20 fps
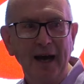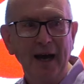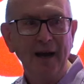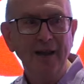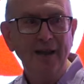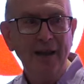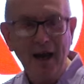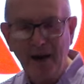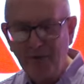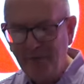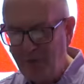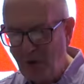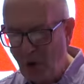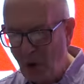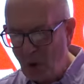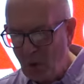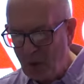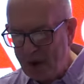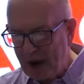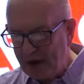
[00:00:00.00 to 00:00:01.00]
And
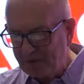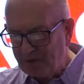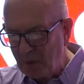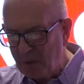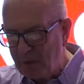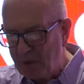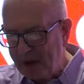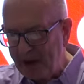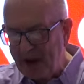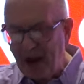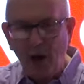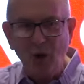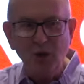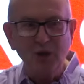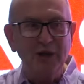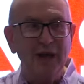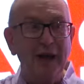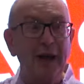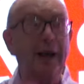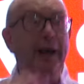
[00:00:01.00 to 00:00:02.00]
therefore we have to bring
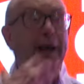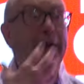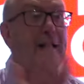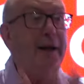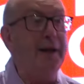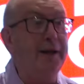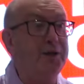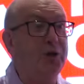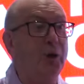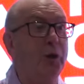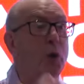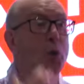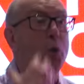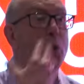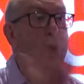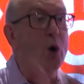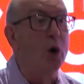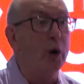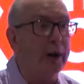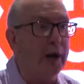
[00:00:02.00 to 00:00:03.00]
out clearly to the
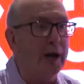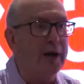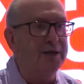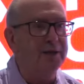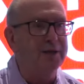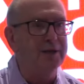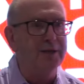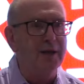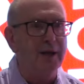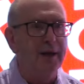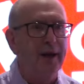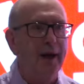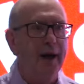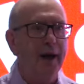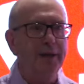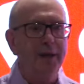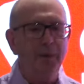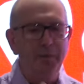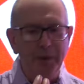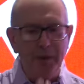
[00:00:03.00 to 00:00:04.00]
workers
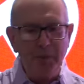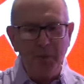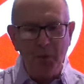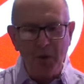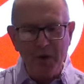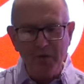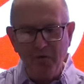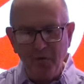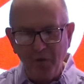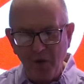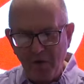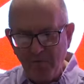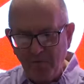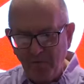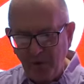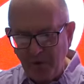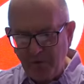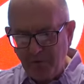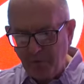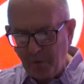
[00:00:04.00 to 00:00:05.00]
and the people we
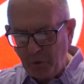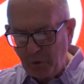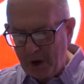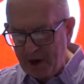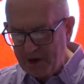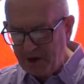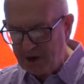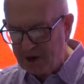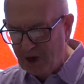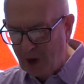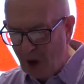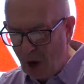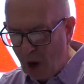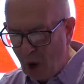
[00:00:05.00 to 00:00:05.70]
influence